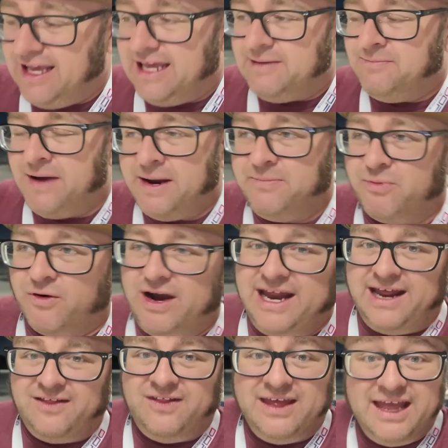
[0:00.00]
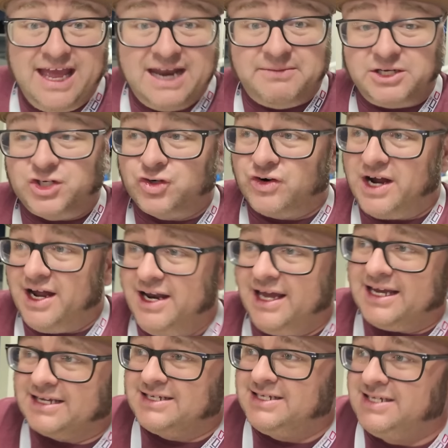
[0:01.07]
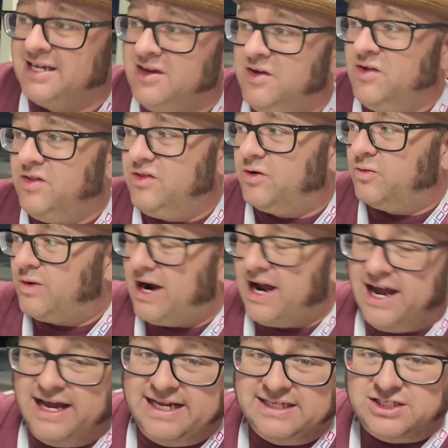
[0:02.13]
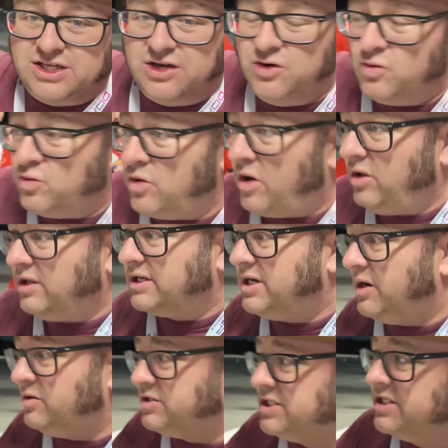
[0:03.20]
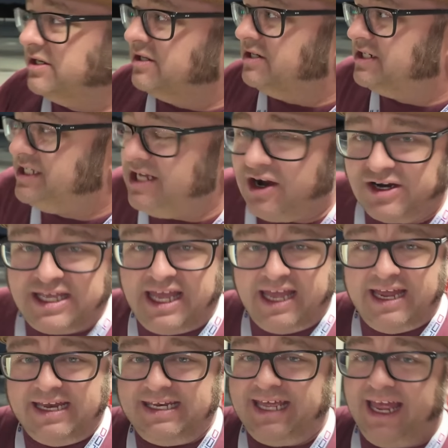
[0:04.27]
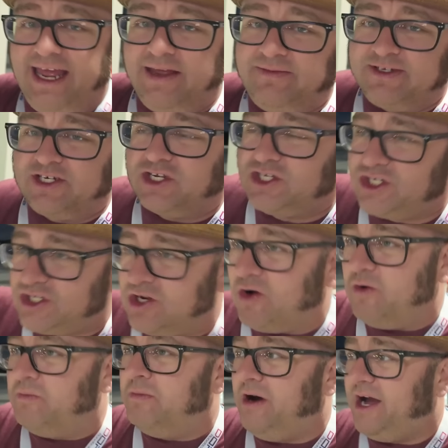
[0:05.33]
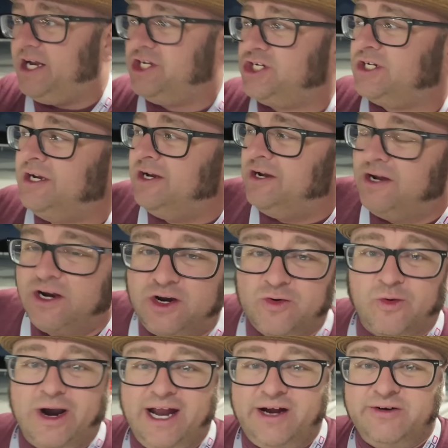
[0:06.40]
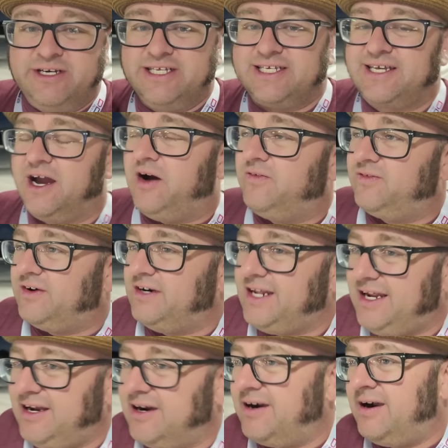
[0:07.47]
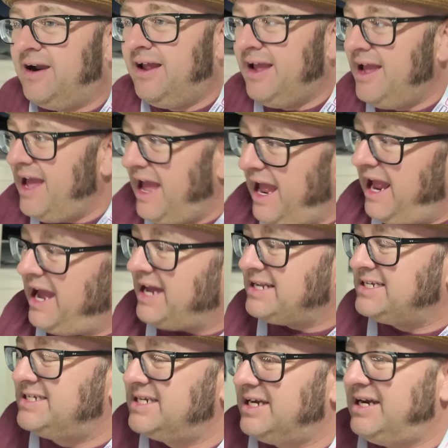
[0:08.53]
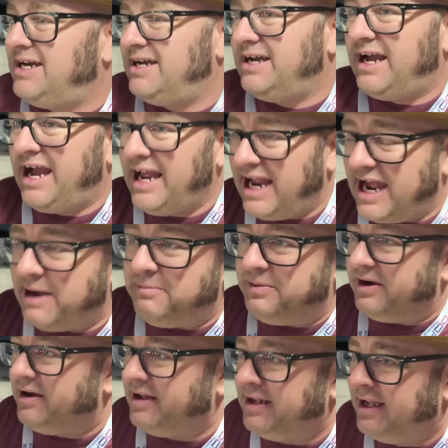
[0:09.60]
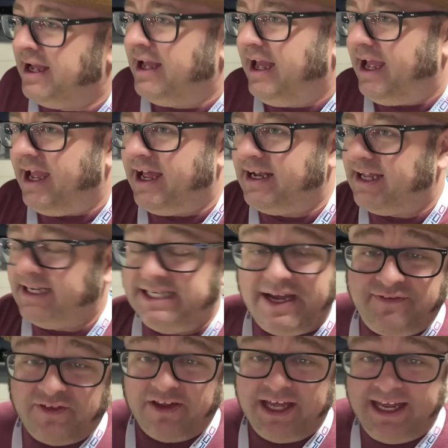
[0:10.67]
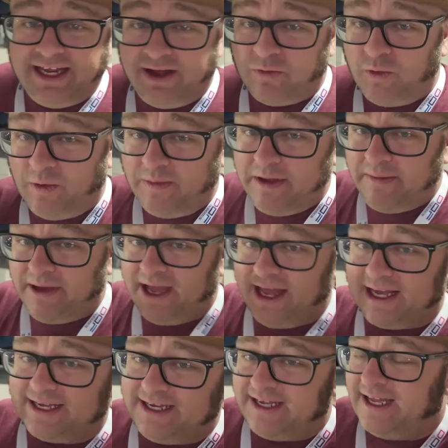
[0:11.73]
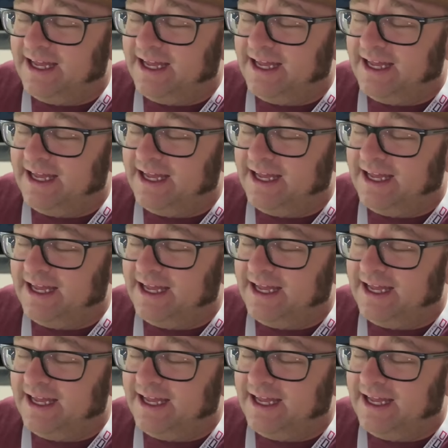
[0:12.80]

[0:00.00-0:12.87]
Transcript: in my brain. The animatronics, the rides, the new roller coasters, the arcade games, just so much ground is covered here at uh, IAAPA. And I definitely will be back